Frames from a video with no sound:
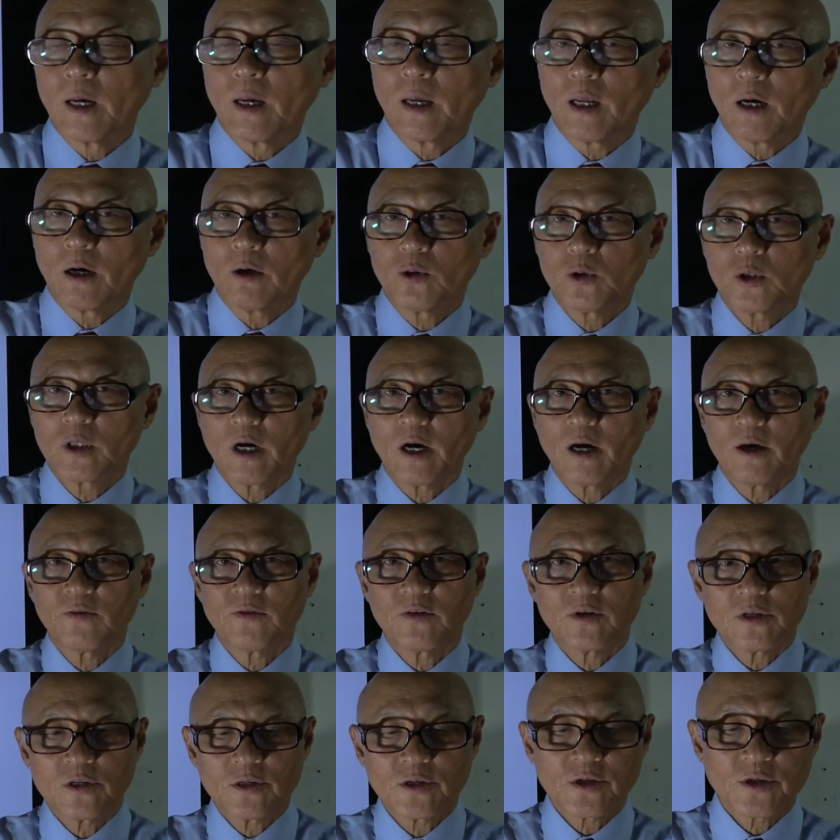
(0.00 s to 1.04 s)
Hello
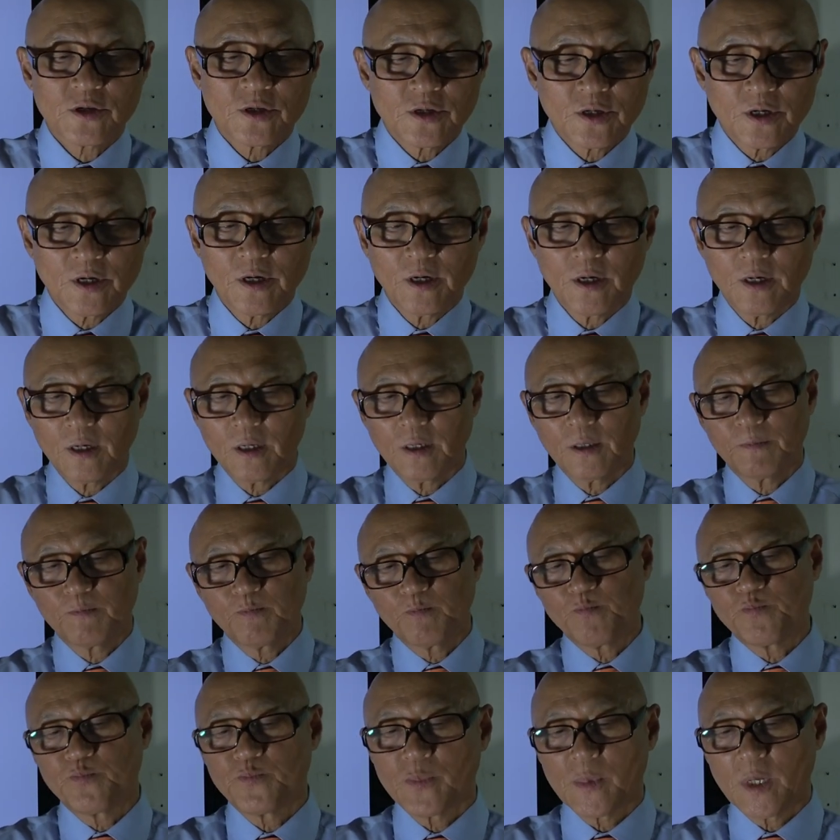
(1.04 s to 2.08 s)
divers,
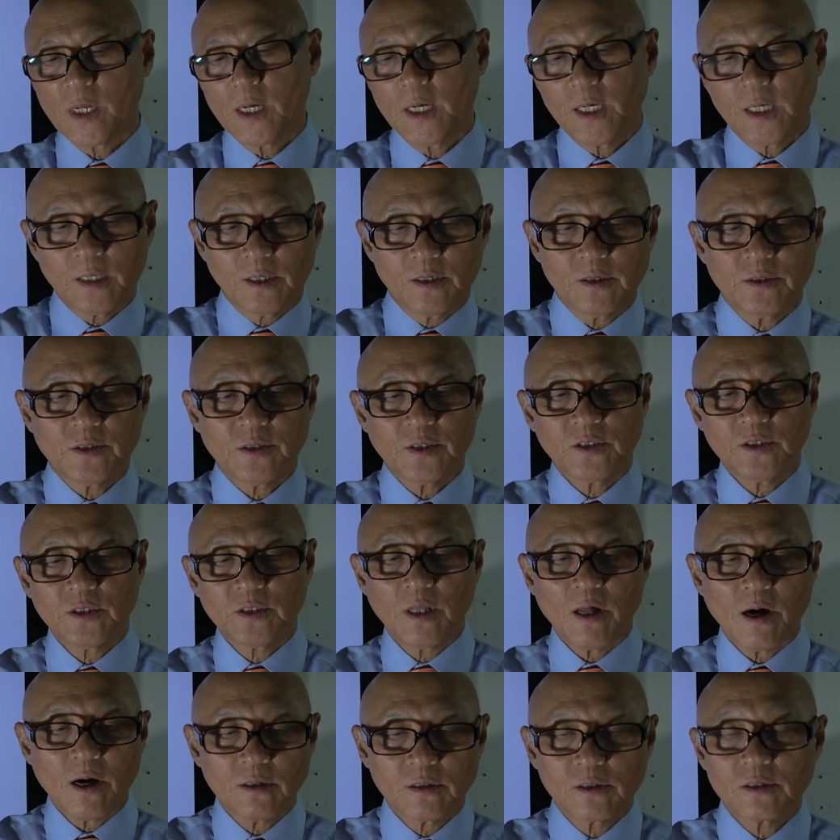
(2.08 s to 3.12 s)
this is
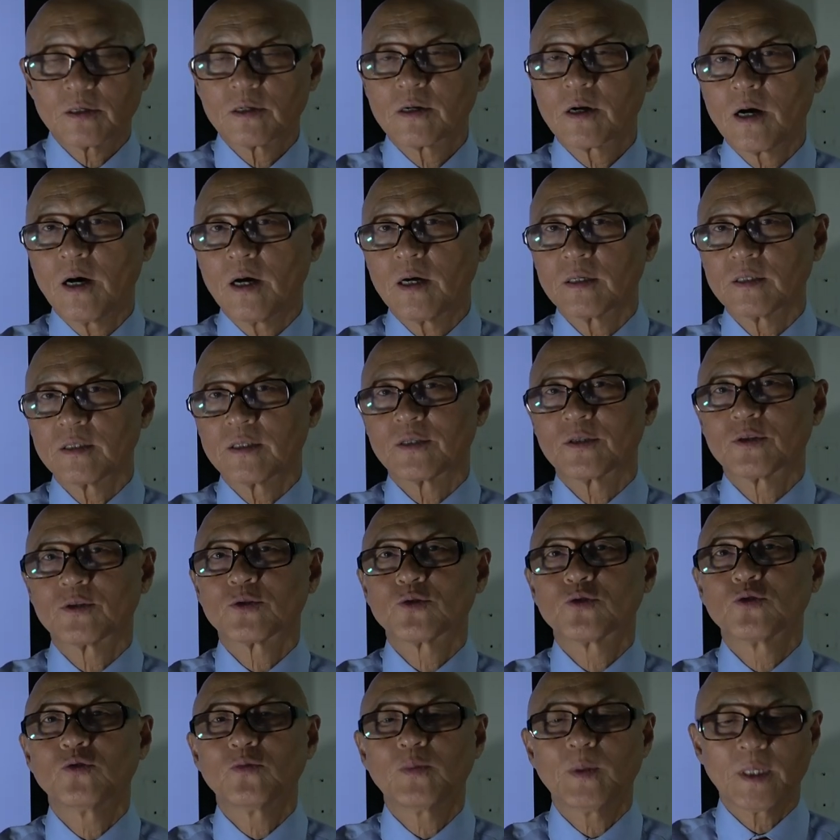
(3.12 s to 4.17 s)
Dr. Kang's
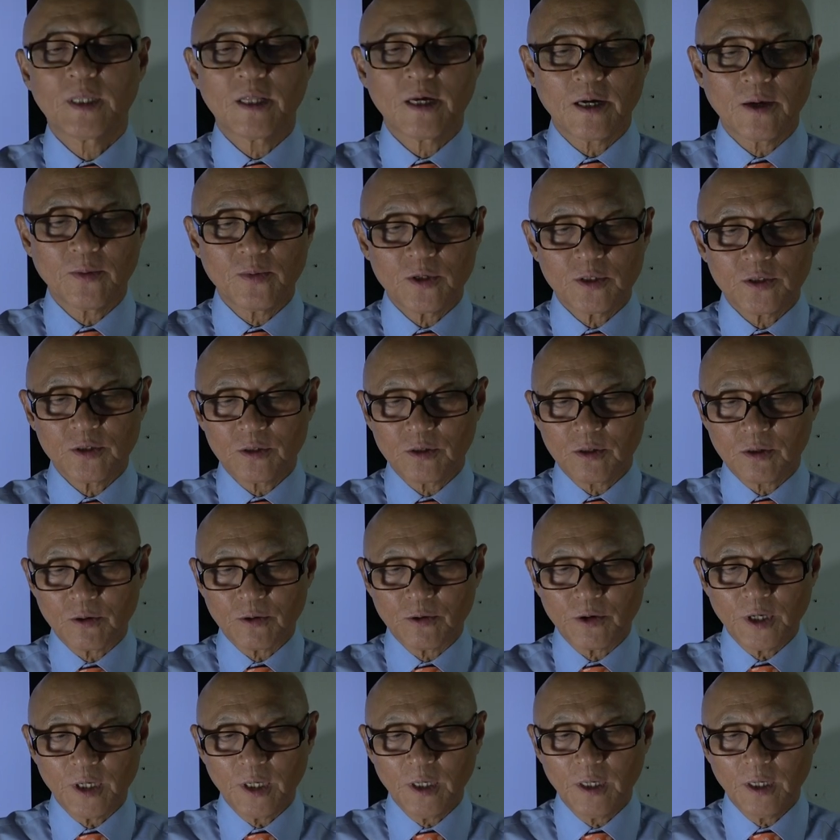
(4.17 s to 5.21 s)
scuba diving
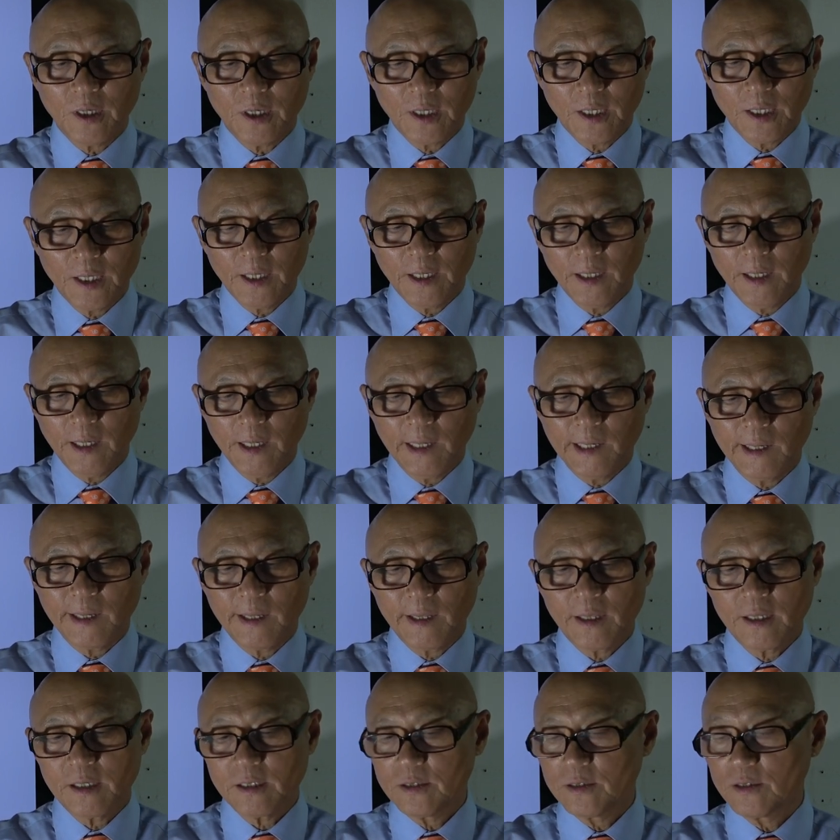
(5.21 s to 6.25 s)
story,
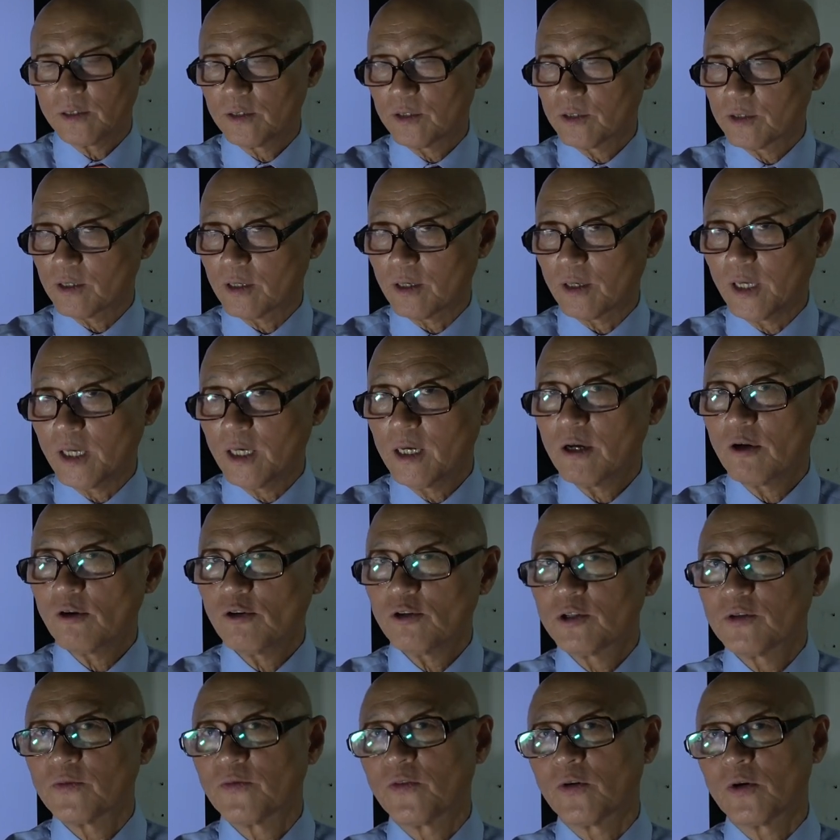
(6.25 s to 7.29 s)
and this is an
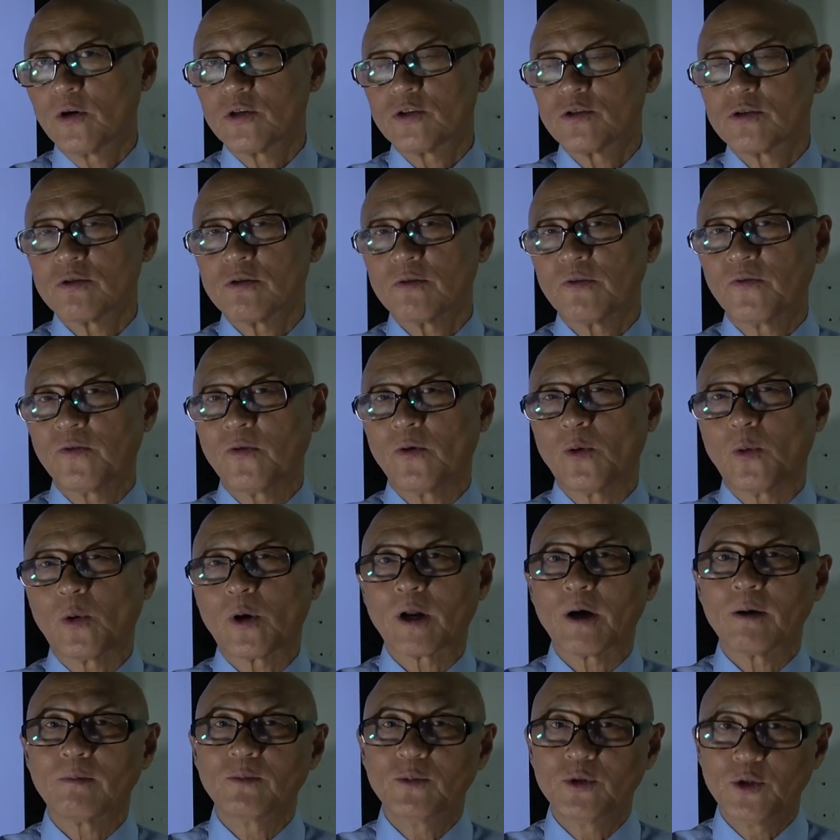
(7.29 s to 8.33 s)
English version for what
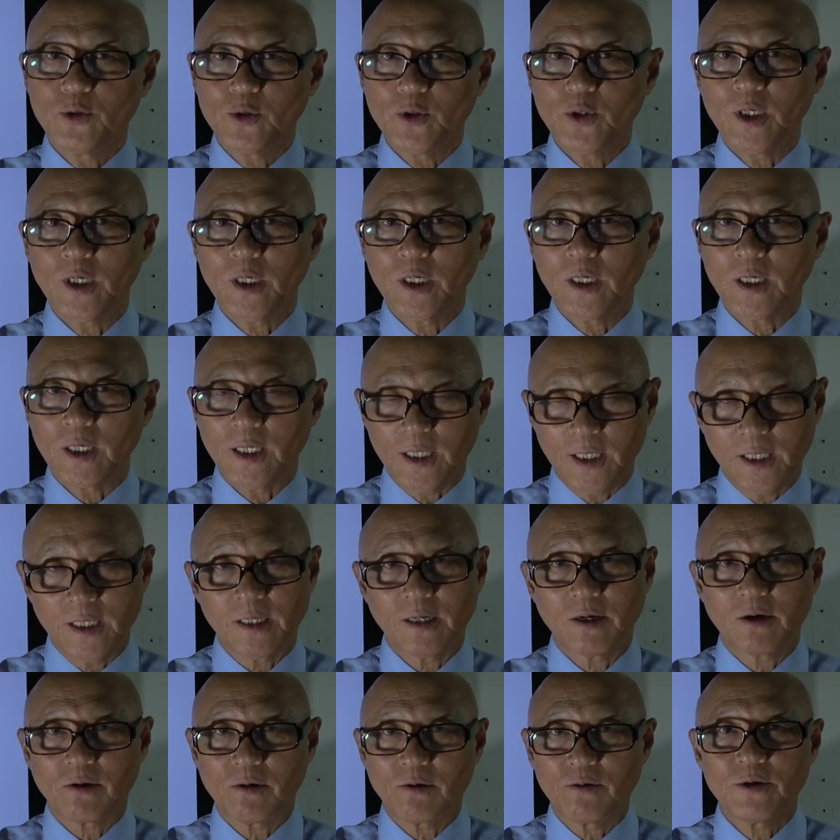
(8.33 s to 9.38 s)
I'm doing
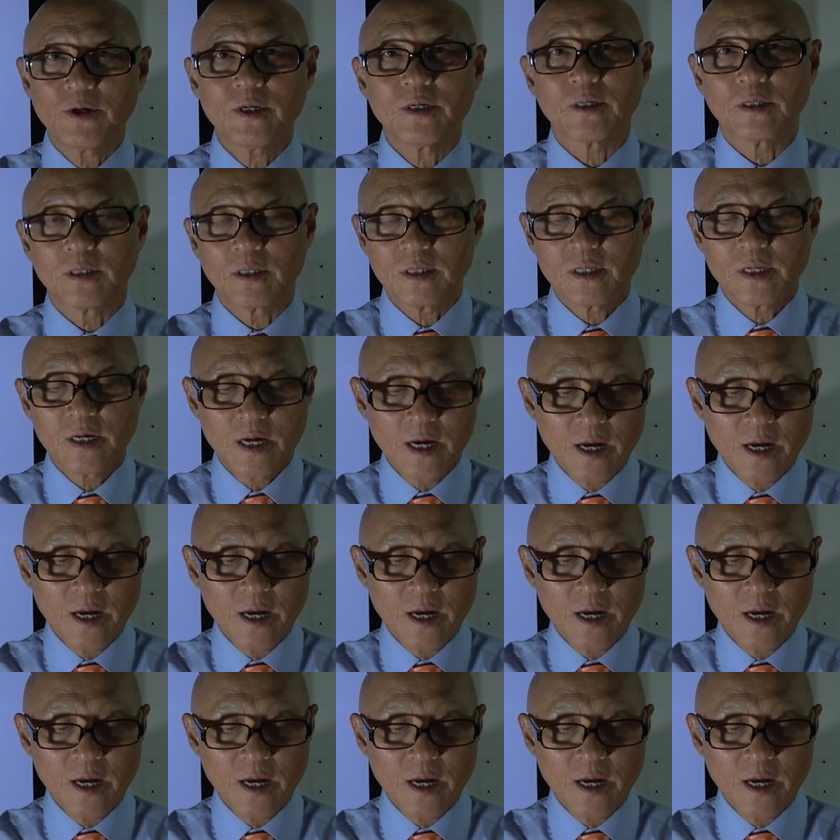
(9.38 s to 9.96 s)
in Korean.